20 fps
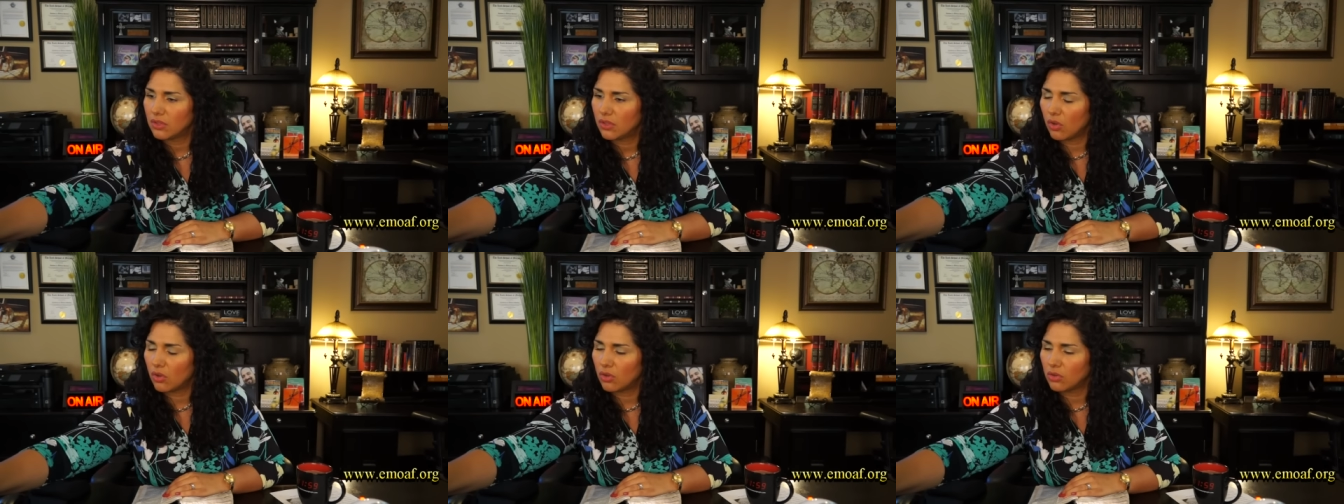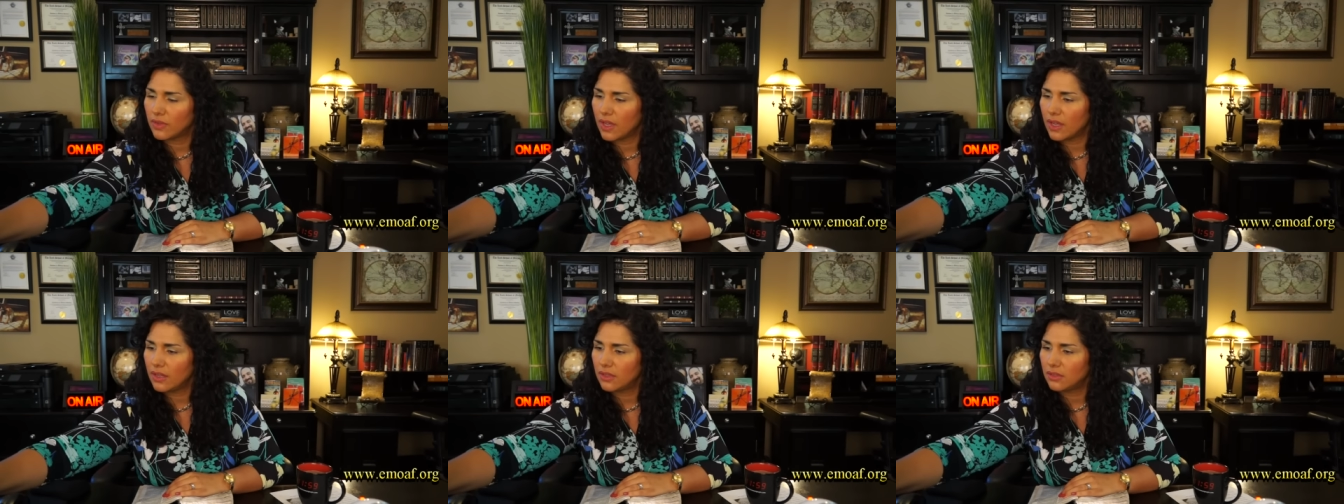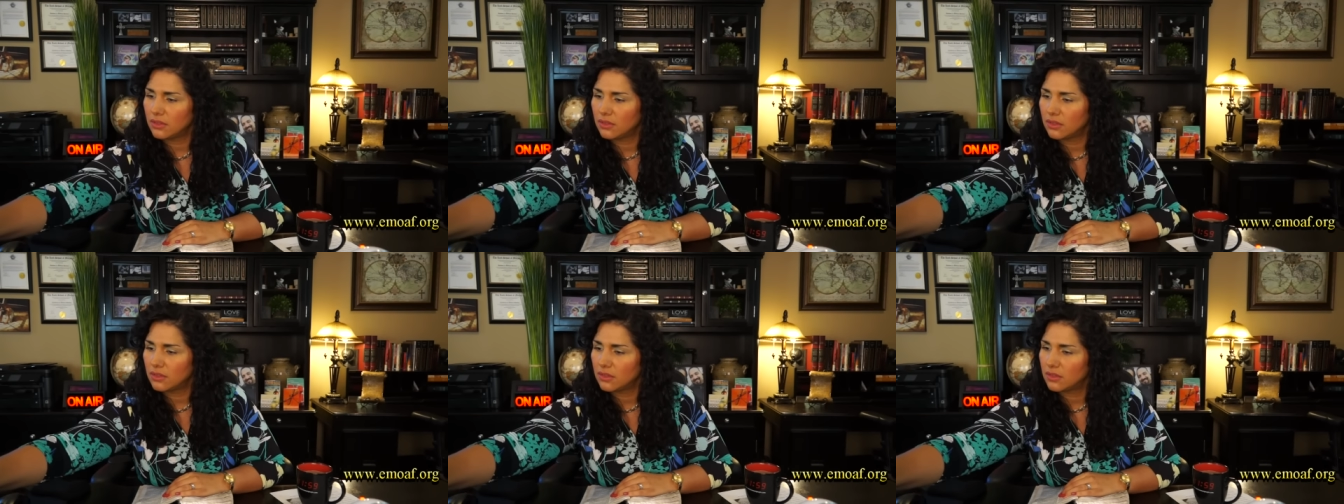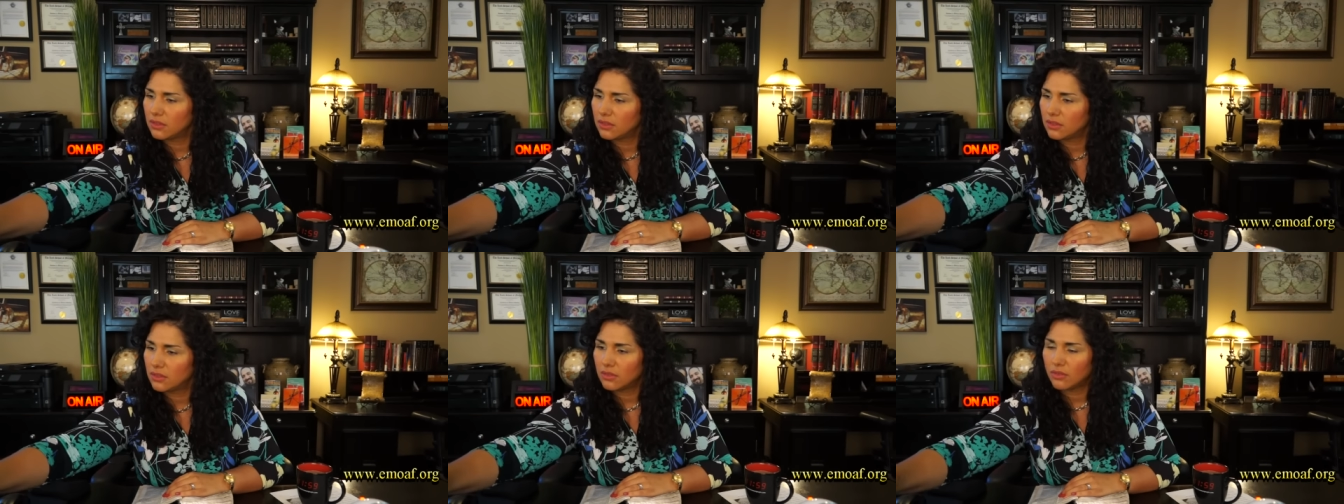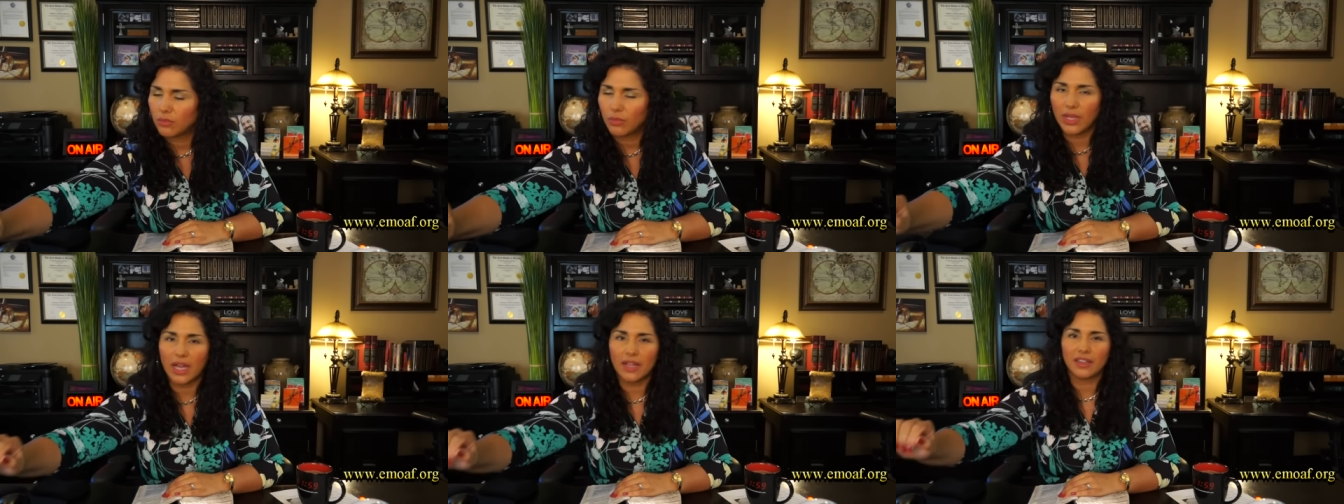Hold on.
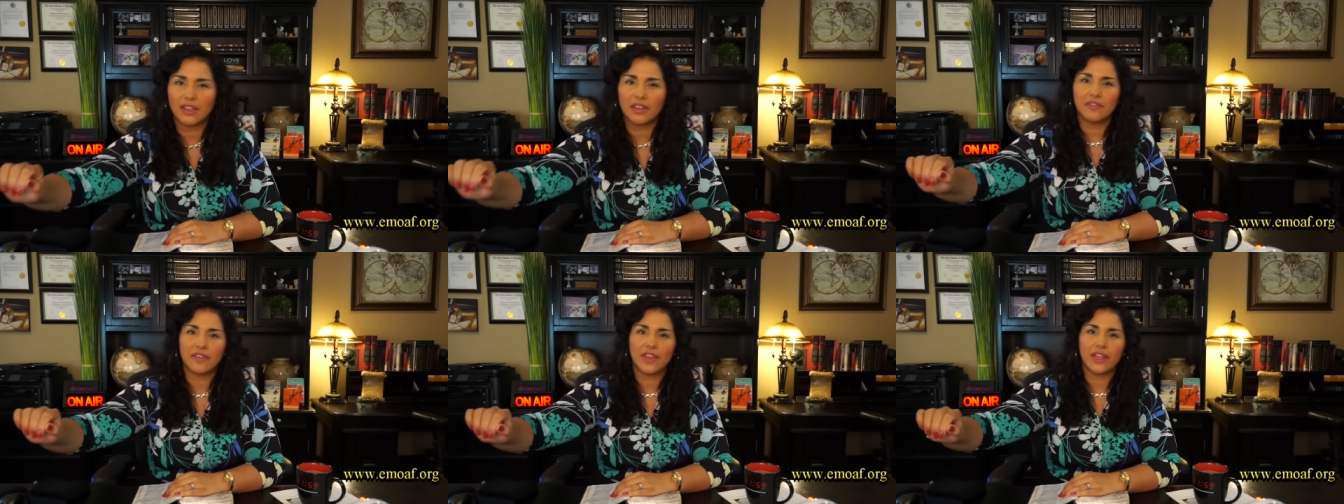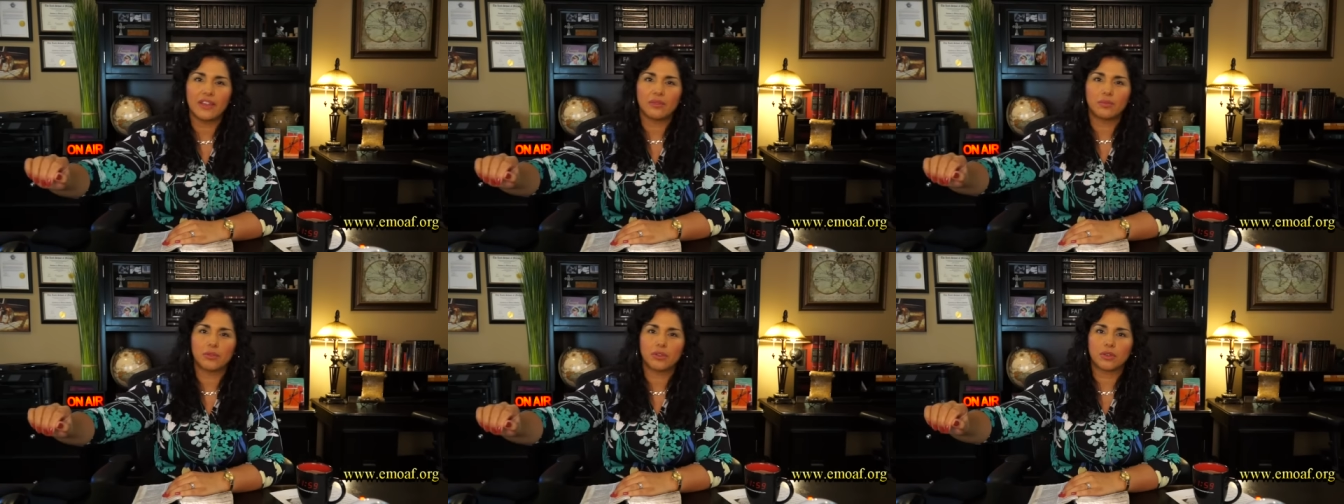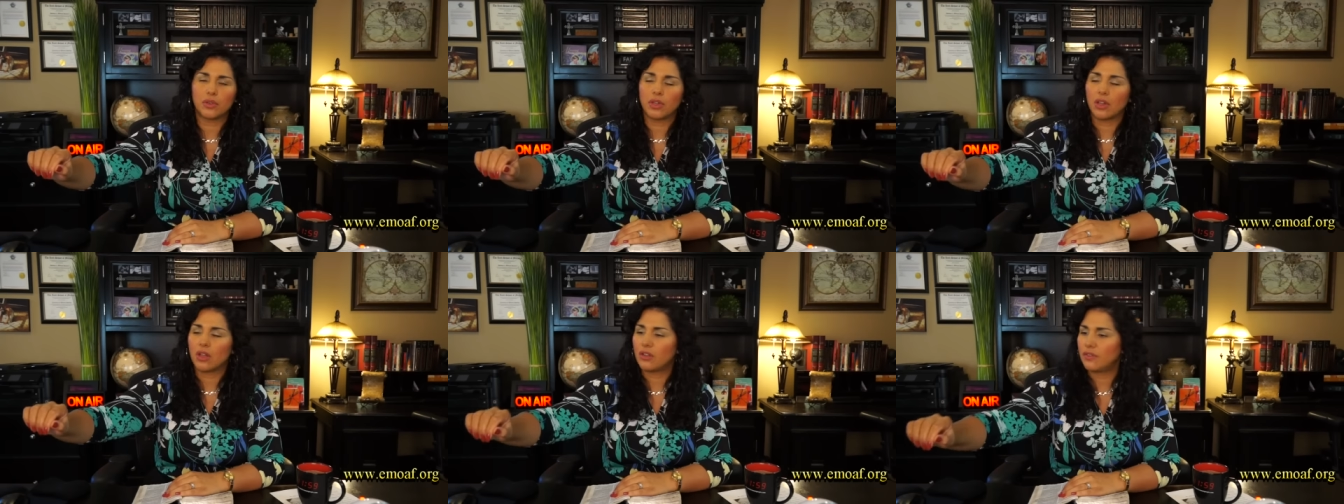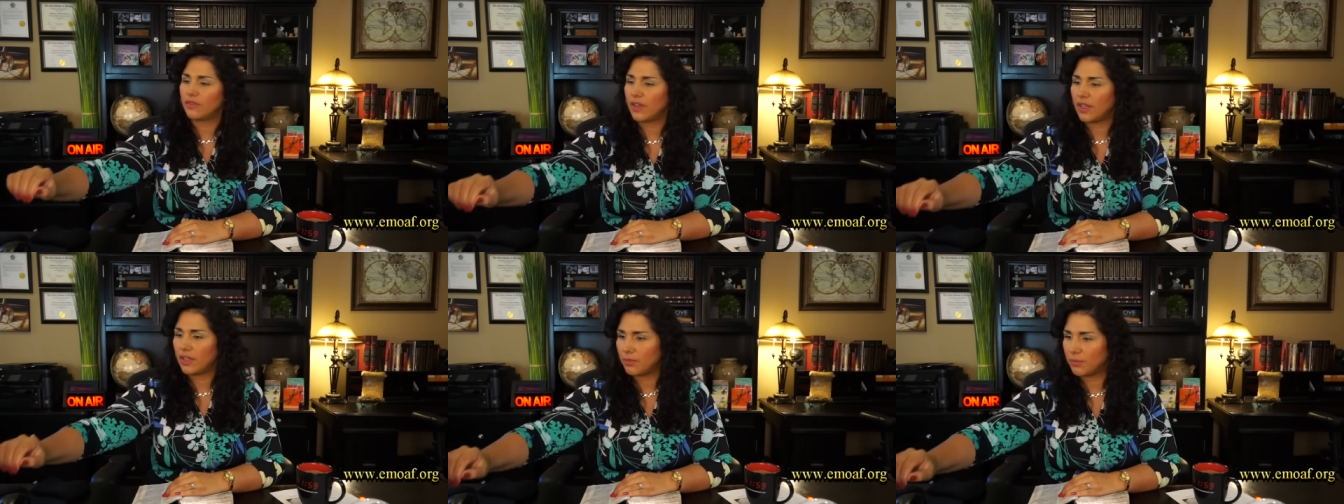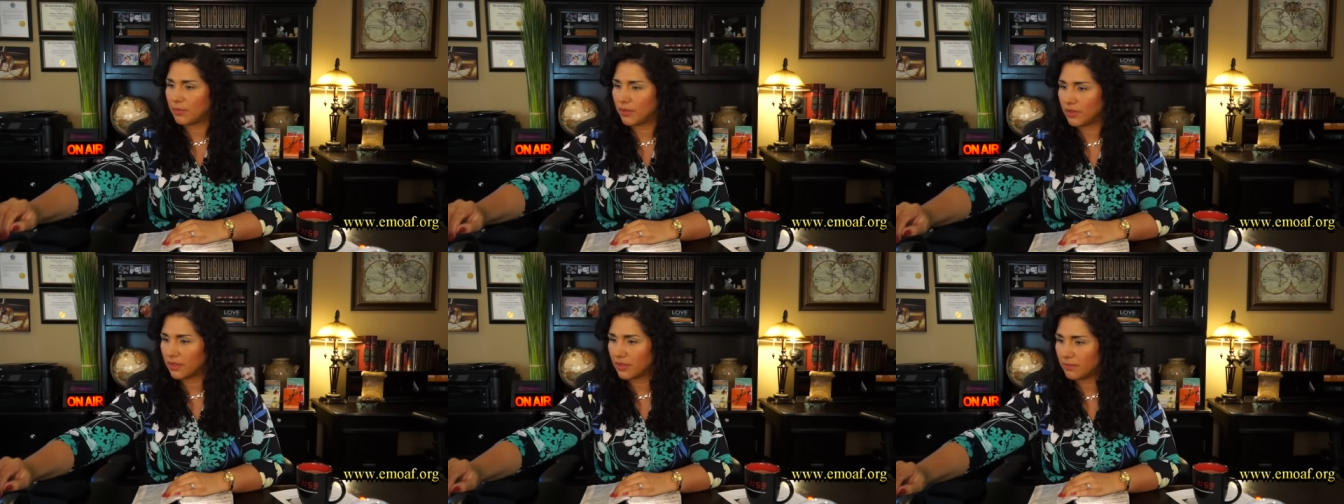We got to get Facebook. We lost
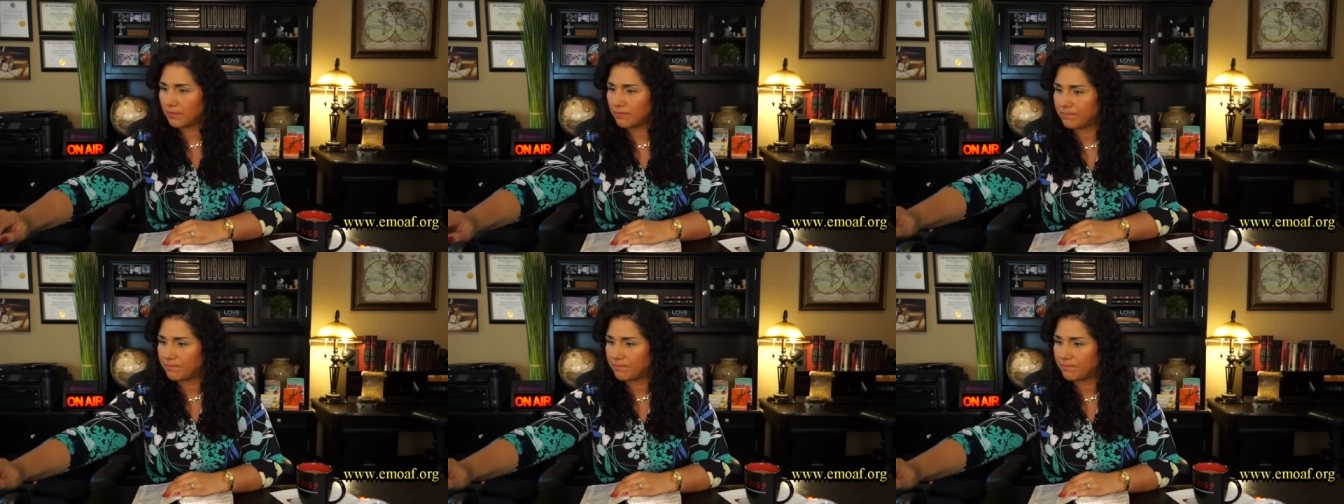Facebook.